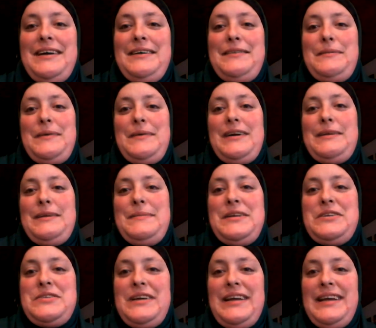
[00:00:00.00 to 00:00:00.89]
We're gonna be
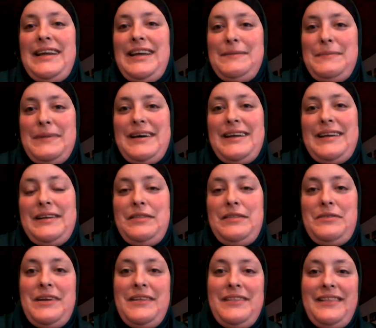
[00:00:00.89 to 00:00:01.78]
drinking about a
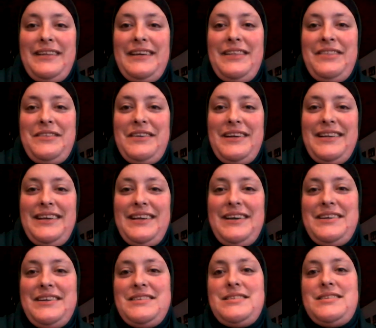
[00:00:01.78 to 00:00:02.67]
3
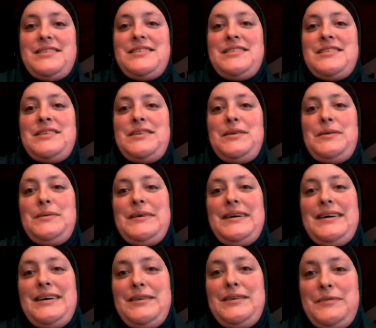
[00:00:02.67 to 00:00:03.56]
liters
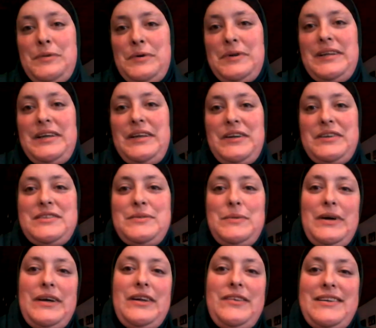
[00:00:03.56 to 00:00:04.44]
to 4 liters of
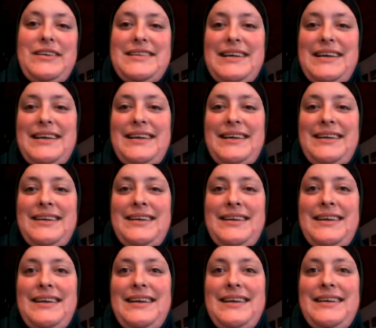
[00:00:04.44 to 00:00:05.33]
water a day
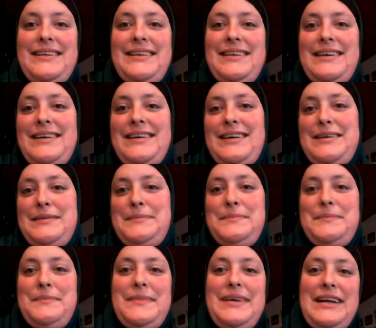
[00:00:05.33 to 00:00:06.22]
and
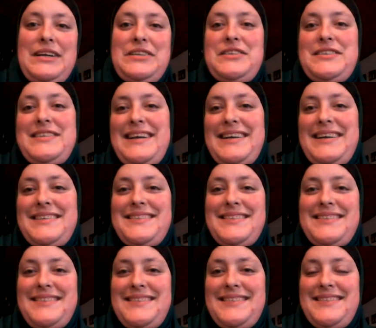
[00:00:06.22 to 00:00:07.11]
exercise.
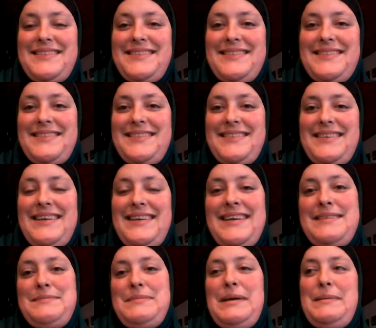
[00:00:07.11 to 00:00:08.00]

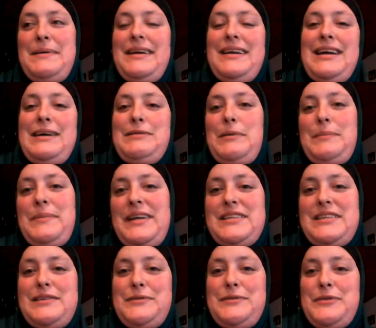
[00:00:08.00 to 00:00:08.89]
And maybe a couple
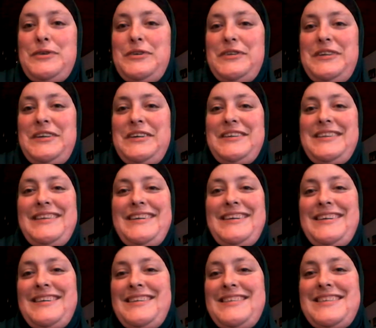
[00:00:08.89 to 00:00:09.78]
pieces of fruit here and
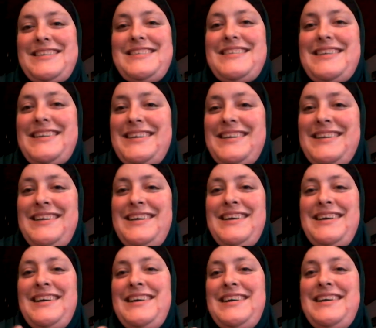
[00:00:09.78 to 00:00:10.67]
there just to
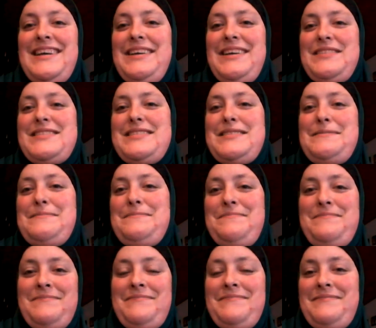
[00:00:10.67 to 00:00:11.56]
give
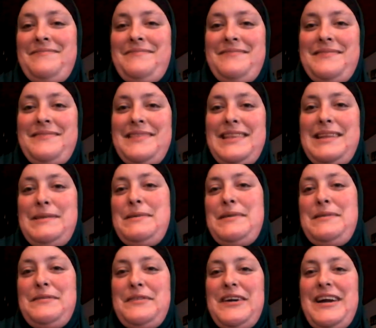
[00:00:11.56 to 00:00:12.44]
some a little
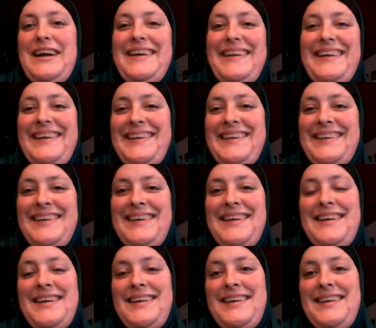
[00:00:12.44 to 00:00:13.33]
bit of variety.
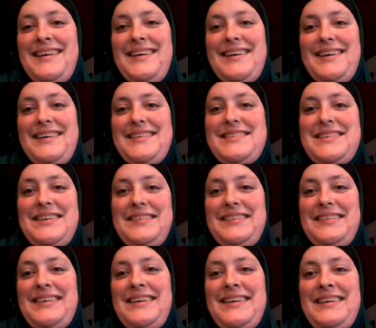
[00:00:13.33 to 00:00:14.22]

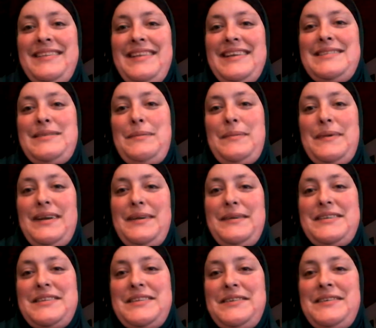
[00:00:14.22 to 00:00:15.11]
So that's what we're gonna
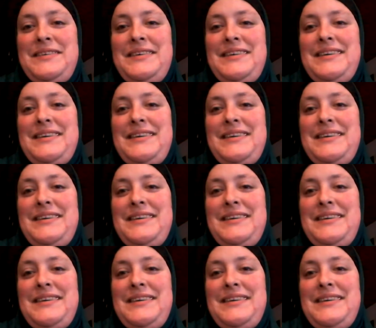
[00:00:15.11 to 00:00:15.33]
do.